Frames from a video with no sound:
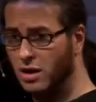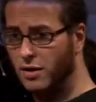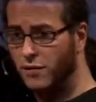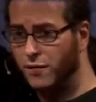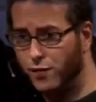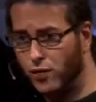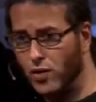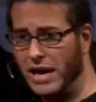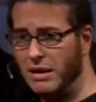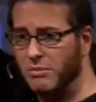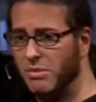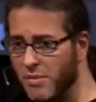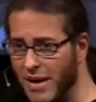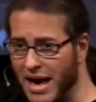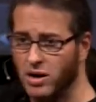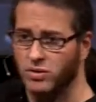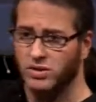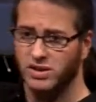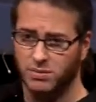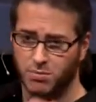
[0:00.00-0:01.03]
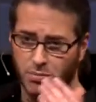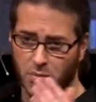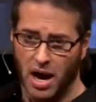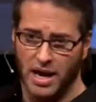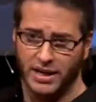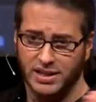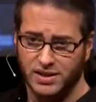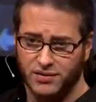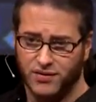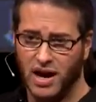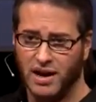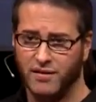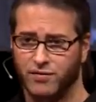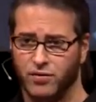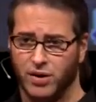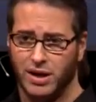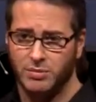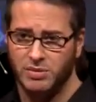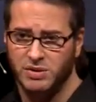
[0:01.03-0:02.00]
frame amounts, -5
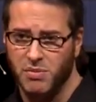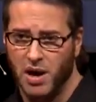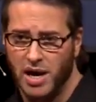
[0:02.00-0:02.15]
frames,